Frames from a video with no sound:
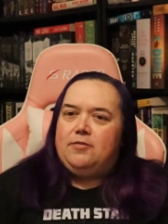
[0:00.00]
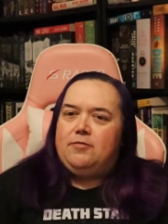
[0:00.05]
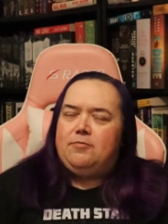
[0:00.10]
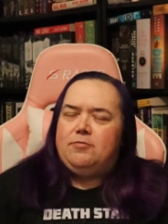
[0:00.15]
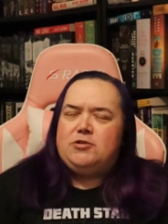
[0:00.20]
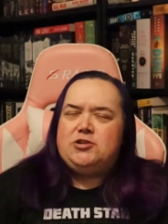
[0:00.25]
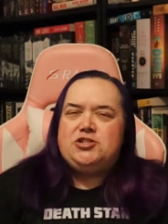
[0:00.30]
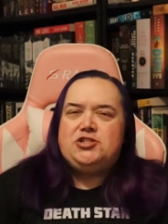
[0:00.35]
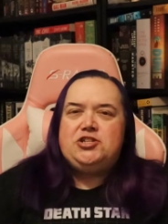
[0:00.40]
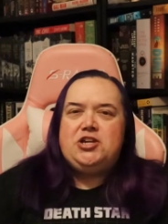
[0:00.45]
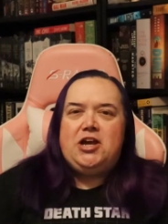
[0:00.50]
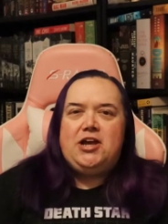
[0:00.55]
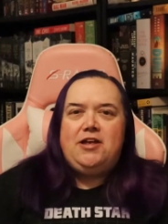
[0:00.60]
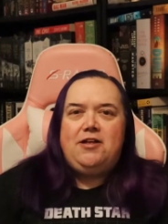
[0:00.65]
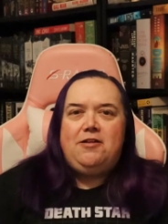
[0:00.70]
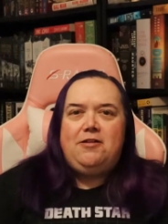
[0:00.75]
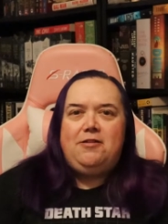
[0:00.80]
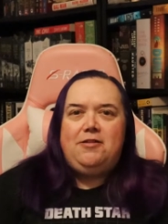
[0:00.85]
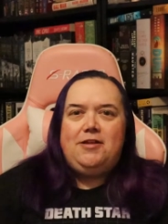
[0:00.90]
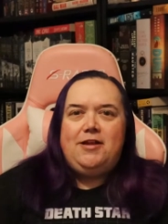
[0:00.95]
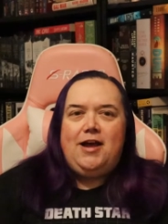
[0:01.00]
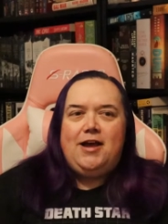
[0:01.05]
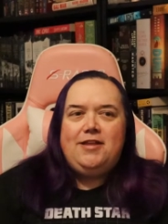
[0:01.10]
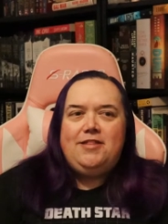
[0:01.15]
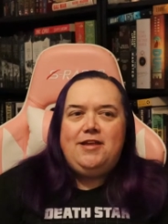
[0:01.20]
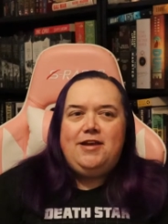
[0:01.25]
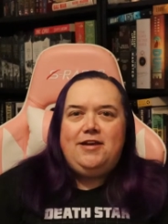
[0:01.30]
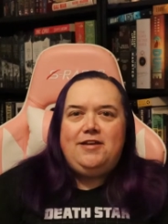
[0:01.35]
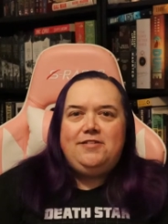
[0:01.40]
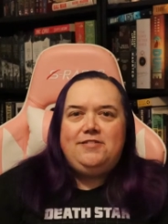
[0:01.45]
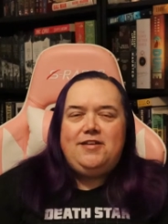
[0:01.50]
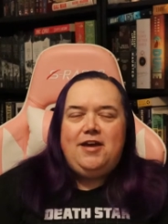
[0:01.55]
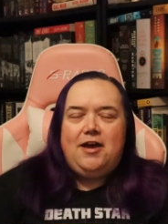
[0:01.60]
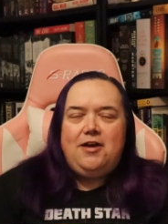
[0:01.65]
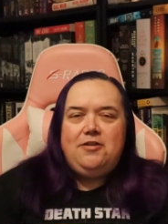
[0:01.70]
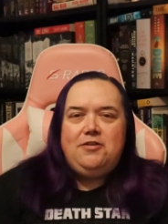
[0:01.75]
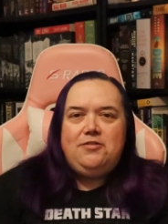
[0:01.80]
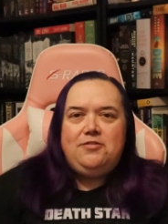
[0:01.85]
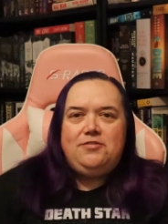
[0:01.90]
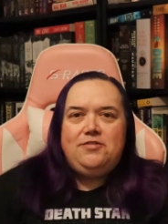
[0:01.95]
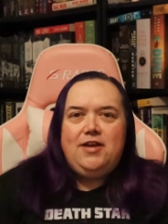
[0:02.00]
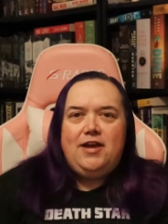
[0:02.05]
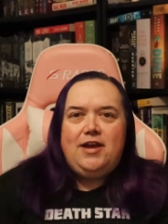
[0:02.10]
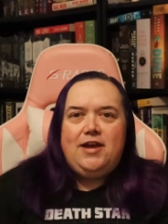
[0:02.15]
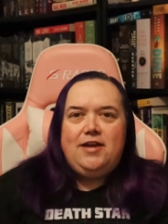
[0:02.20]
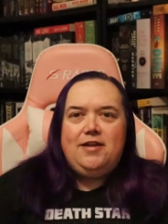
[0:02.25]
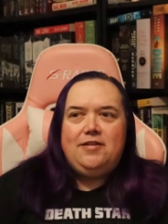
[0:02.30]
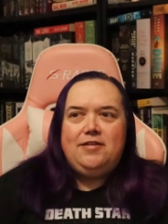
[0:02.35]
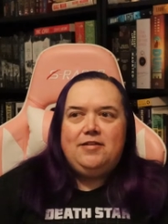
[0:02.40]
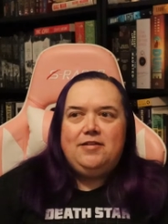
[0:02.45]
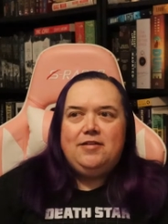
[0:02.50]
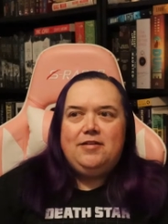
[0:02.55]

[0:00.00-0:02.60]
Rigel, I think is how you say it.